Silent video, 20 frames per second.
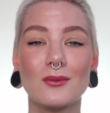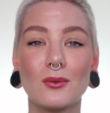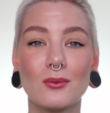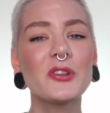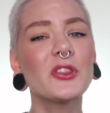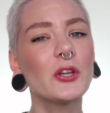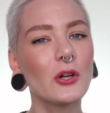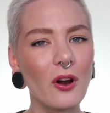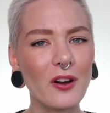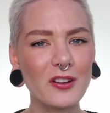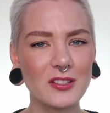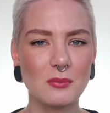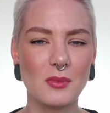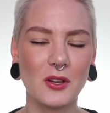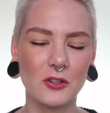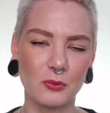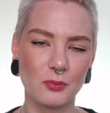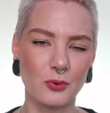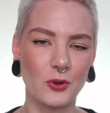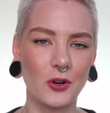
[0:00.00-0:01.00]
But there are some
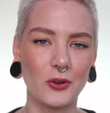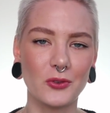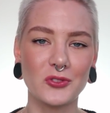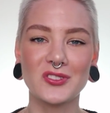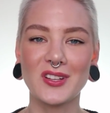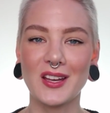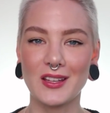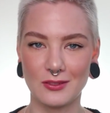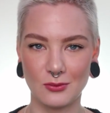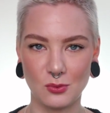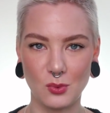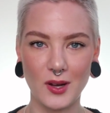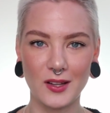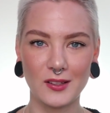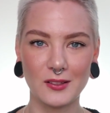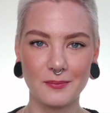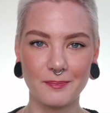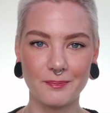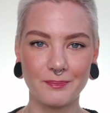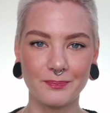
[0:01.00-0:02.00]
other pros as
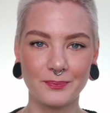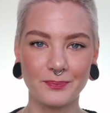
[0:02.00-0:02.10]
well.